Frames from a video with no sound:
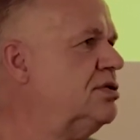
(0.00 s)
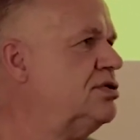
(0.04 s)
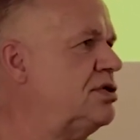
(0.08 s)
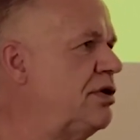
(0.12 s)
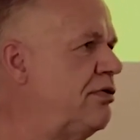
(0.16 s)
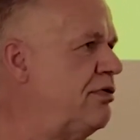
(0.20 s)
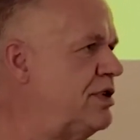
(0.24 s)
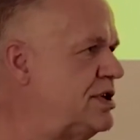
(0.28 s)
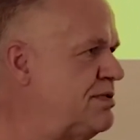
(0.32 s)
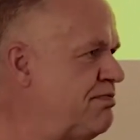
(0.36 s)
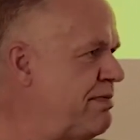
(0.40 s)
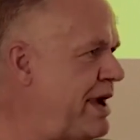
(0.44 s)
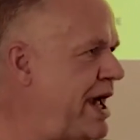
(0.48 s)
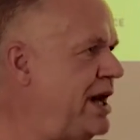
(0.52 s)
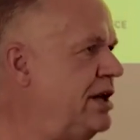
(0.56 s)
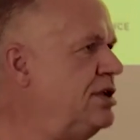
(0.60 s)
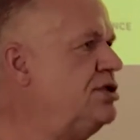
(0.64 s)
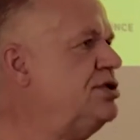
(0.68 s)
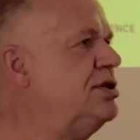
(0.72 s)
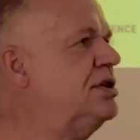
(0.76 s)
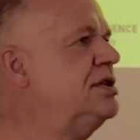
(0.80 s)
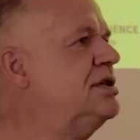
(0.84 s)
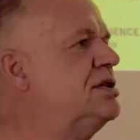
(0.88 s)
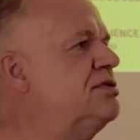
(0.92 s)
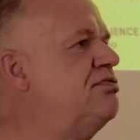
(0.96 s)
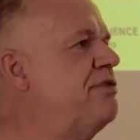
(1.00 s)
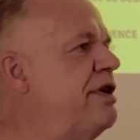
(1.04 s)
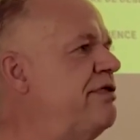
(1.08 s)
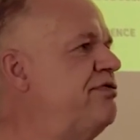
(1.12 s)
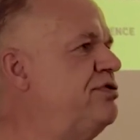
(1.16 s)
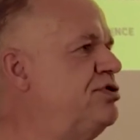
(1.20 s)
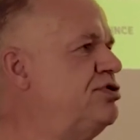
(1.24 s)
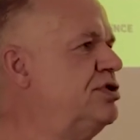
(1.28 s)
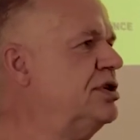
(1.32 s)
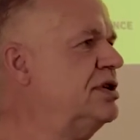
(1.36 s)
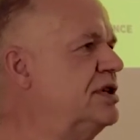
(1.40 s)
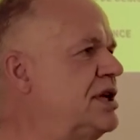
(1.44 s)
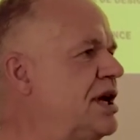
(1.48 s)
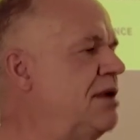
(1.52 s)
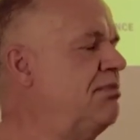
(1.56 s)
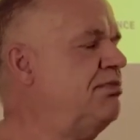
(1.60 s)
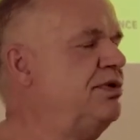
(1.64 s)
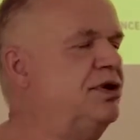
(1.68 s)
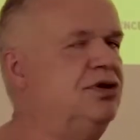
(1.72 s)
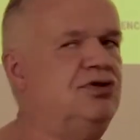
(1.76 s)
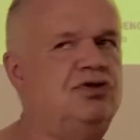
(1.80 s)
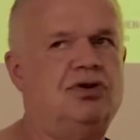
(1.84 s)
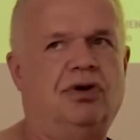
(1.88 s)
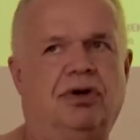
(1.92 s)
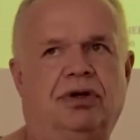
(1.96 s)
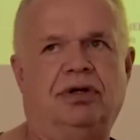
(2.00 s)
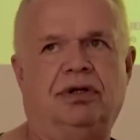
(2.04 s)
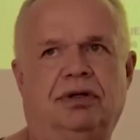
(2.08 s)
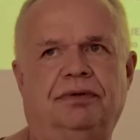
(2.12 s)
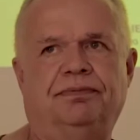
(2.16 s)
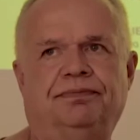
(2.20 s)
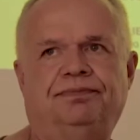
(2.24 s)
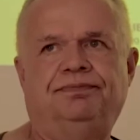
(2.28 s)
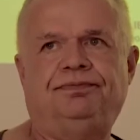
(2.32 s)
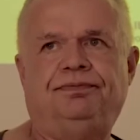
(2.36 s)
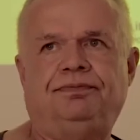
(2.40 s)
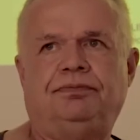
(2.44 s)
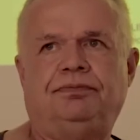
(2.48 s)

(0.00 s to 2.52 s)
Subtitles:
So I was managing this refugee camp in Jordan